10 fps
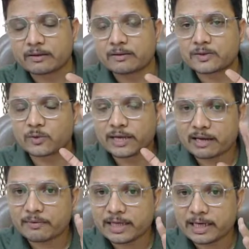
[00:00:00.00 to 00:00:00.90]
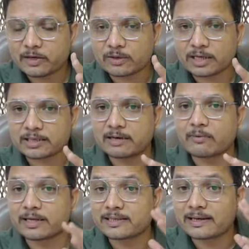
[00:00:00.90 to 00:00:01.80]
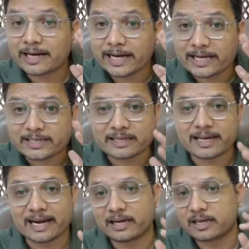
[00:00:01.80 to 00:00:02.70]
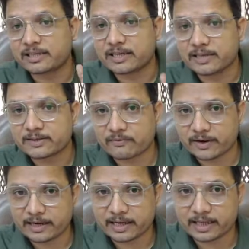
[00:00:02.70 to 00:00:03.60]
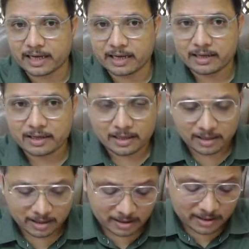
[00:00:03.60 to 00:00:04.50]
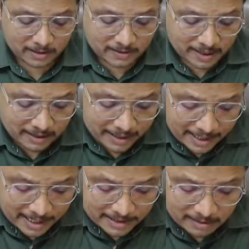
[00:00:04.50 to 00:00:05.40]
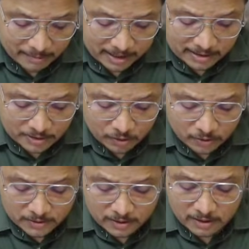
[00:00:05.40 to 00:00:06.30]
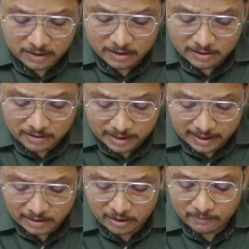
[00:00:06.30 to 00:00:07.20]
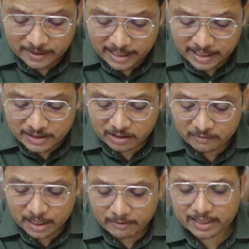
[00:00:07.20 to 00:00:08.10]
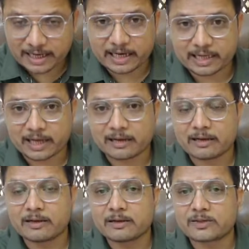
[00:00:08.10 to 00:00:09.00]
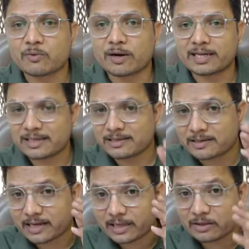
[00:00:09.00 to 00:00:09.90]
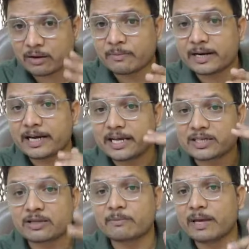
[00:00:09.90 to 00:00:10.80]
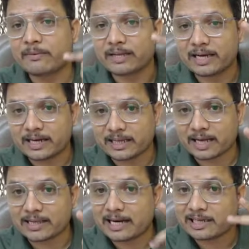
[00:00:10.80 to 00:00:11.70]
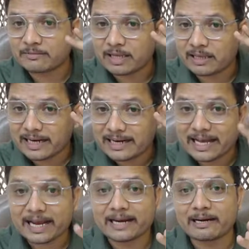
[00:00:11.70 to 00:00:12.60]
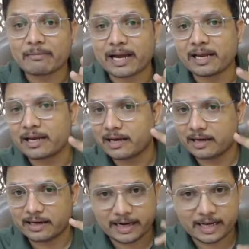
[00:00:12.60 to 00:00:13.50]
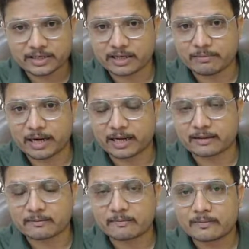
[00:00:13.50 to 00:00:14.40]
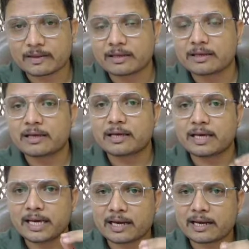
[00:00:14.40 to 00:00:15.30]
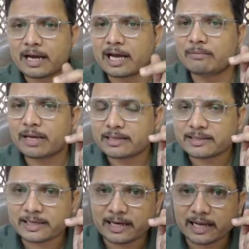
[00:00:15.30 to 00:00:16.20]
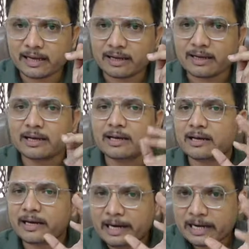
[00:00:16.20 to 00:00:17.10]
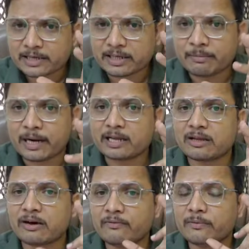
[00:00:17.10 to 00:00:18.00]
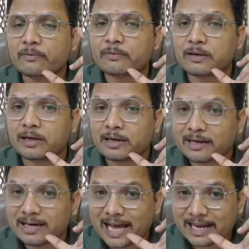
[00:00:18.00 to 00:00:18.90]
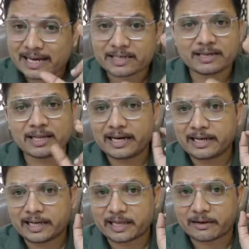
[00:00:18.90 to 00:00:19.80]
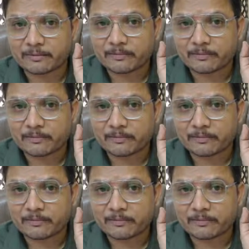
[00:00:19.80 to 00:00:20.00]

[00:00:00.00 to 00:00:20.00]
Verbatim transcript: So here we need to understand what is the radiation characteristics of antenna. See, radiation pattern shows strength of radiation of given antenna. So what is the strength of radiation of given antenna that has been indicated by radiation pattern. Here I'll be considering radiation pattern of directional antenna.